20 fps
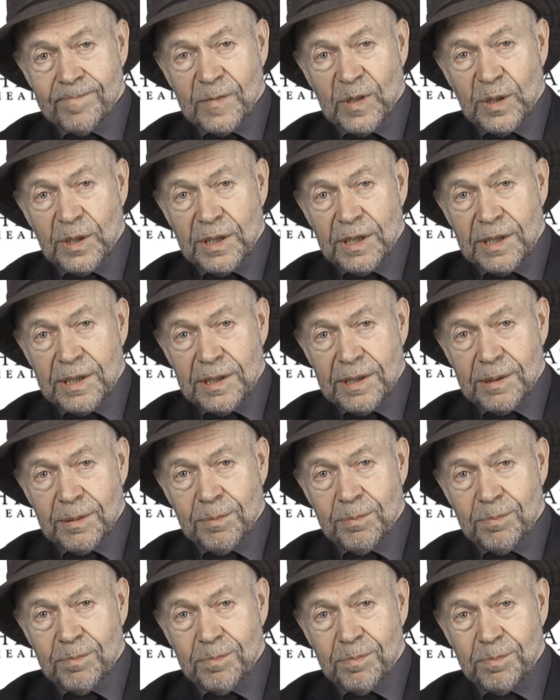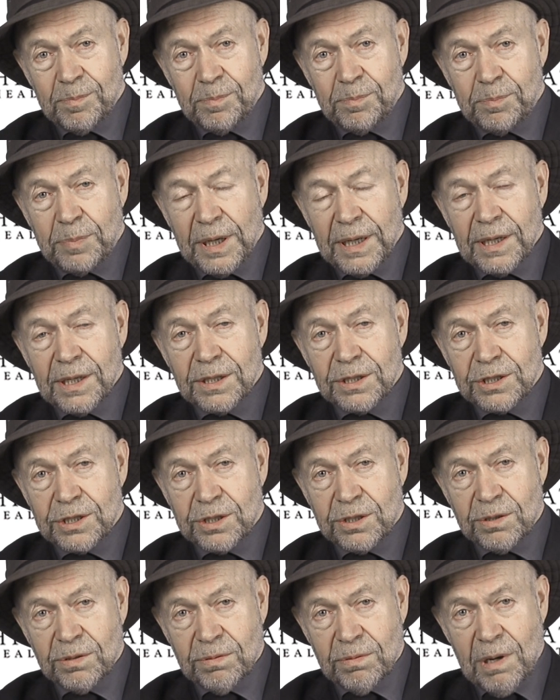the
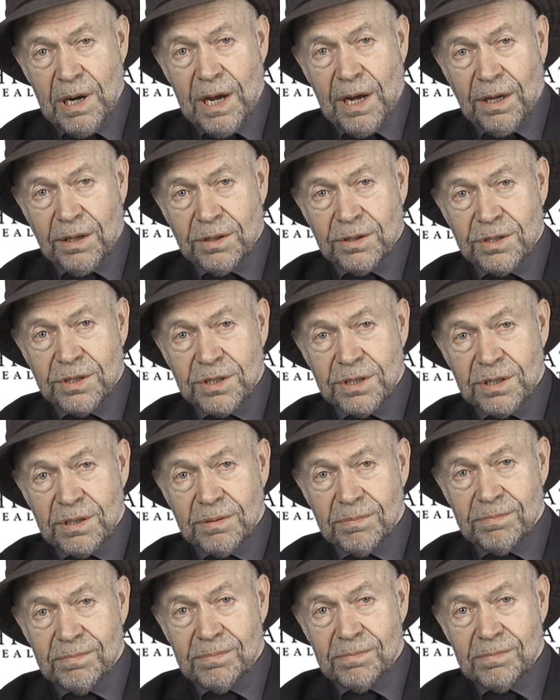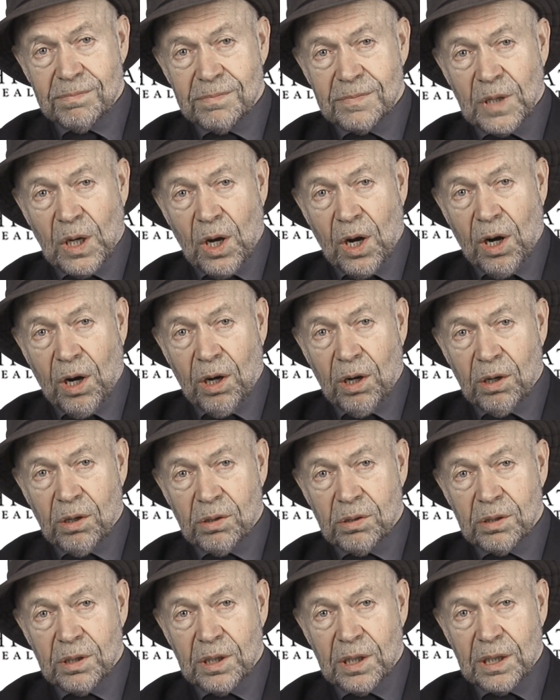biggest threats
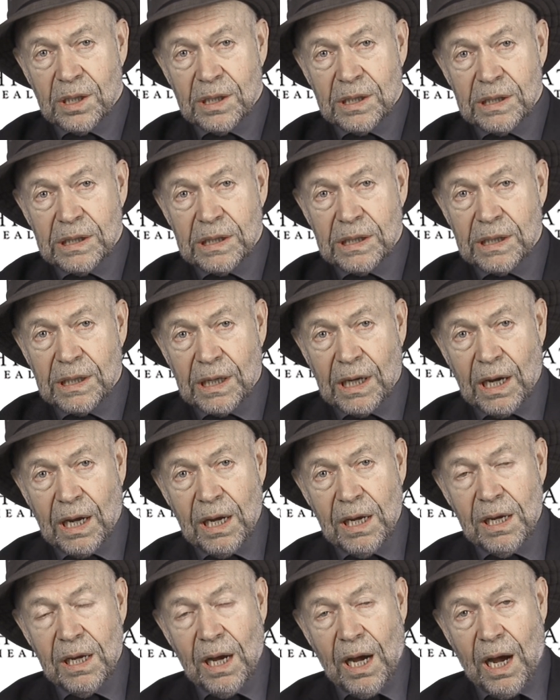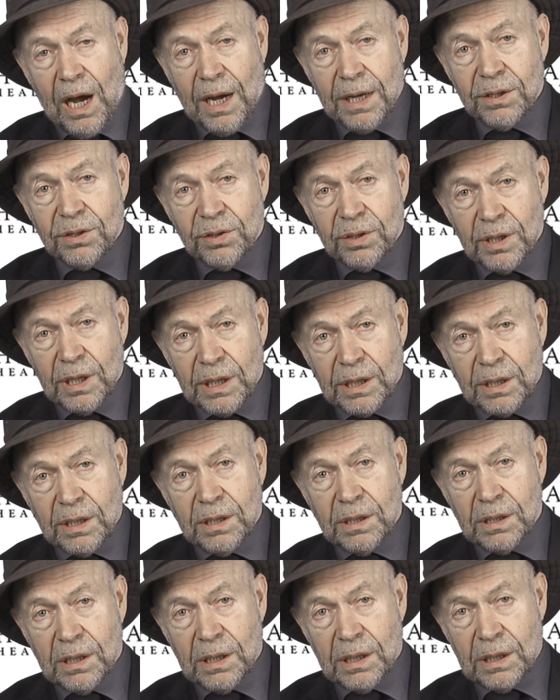are, I
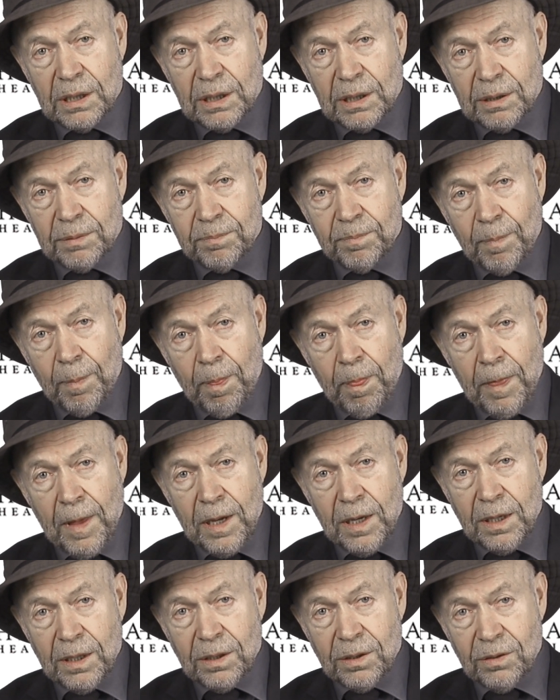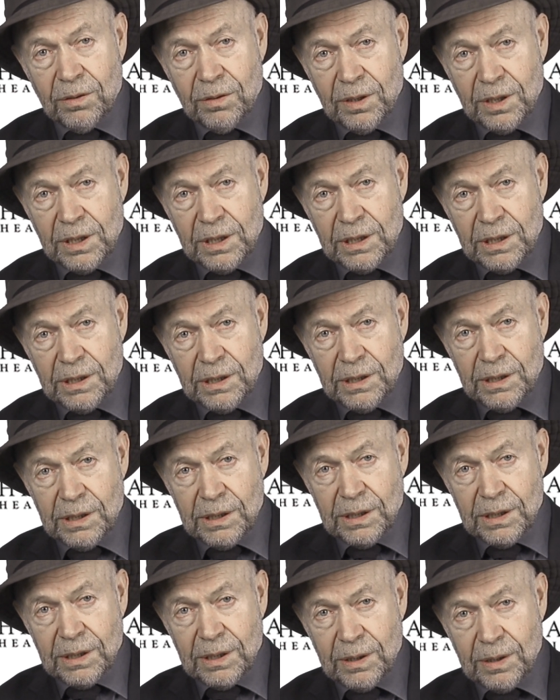think, uh,
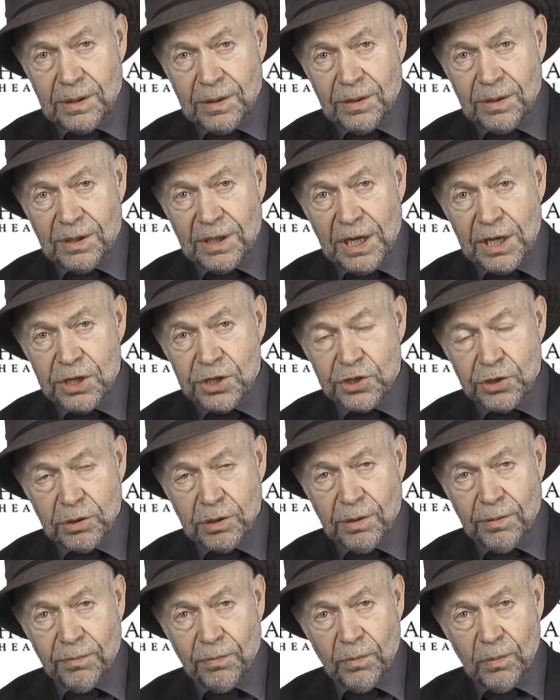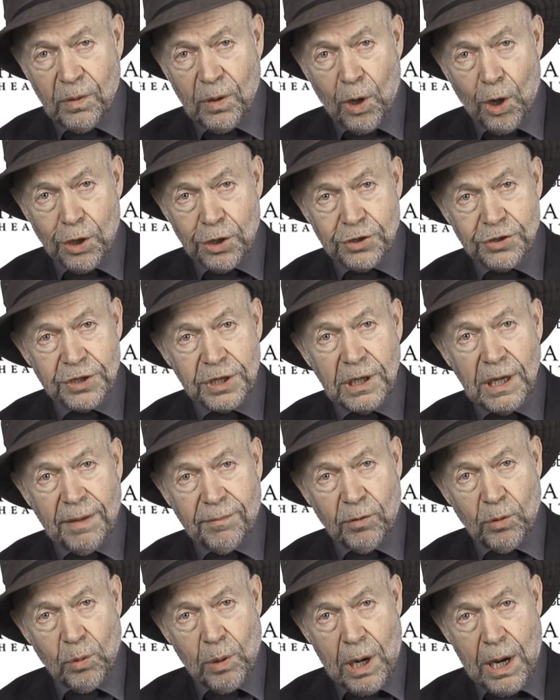the danger of large sea
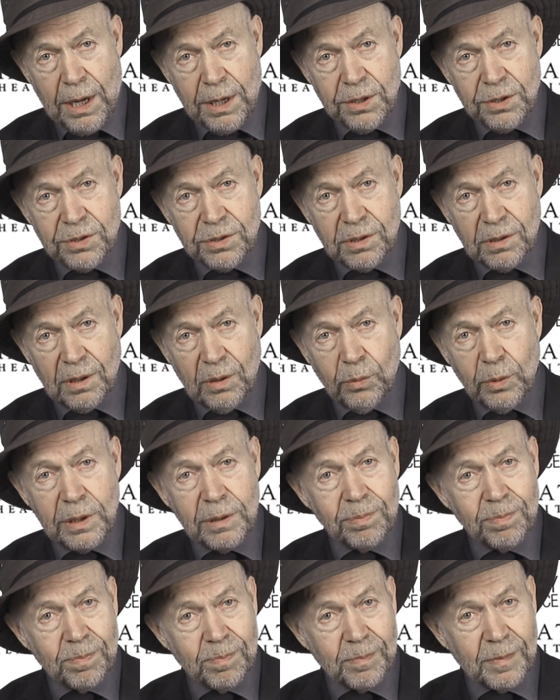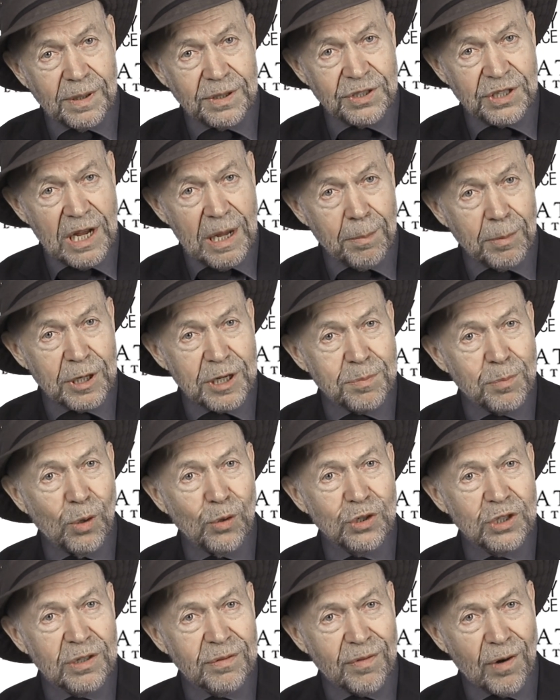level rise. And we established
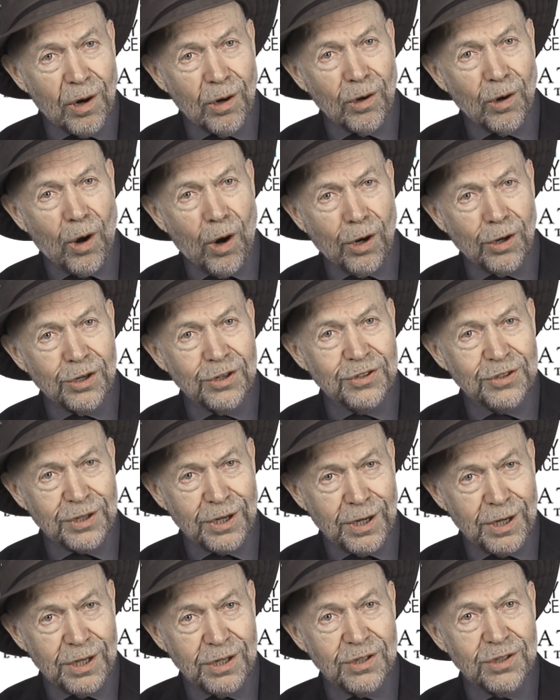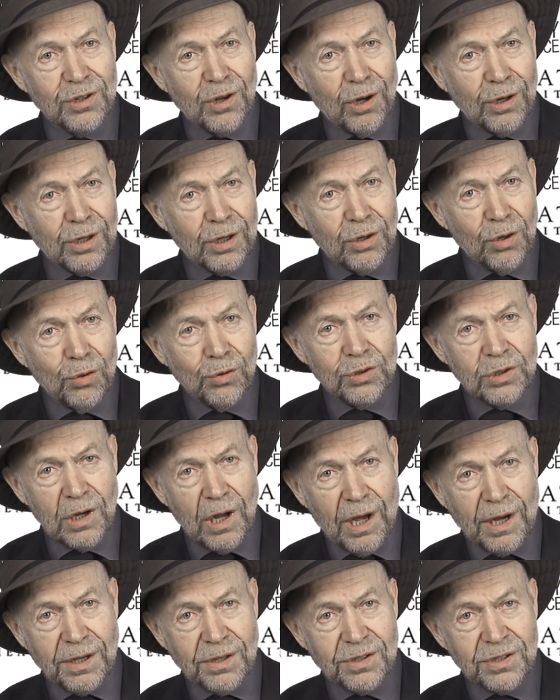most of our large cities on the
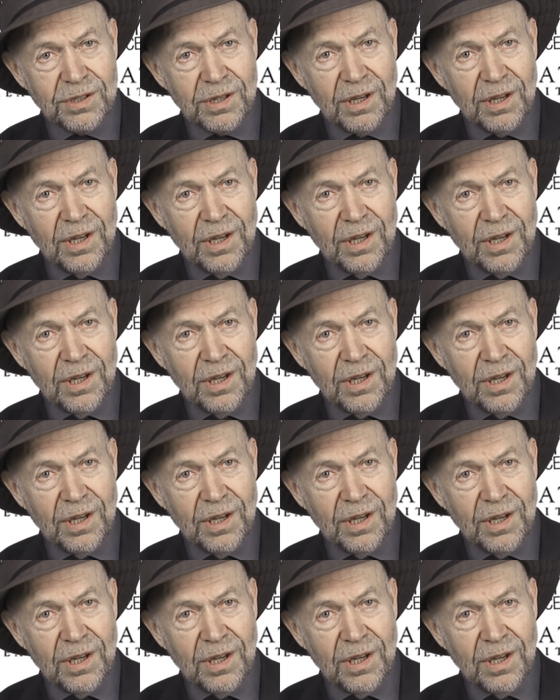coastlines.